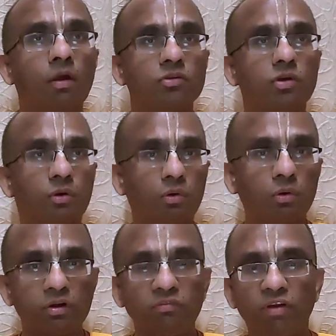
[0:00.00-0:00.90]
So,
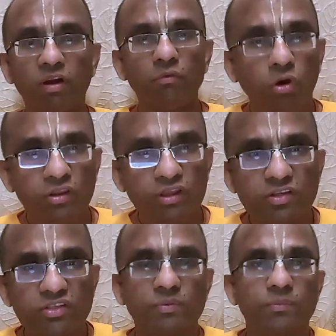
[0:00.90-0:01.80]
different
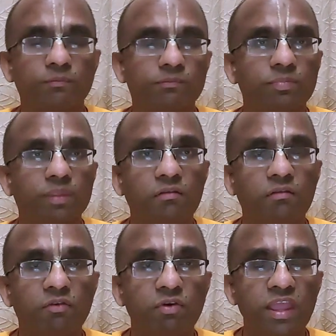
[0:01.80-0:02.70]
warriors
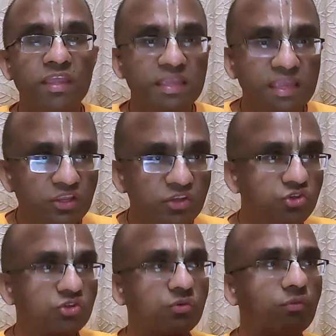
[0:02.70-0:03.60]
would
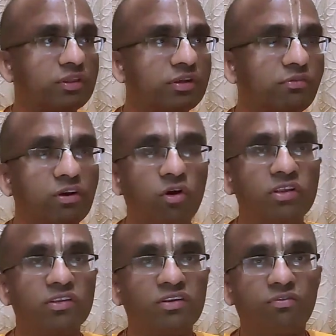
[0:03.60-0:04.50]
engage with different
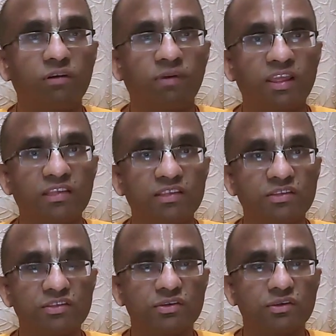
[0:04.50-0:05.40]
warriors at different
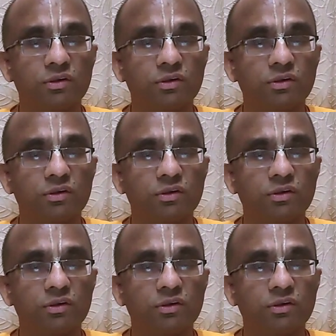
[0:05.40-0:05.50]
places.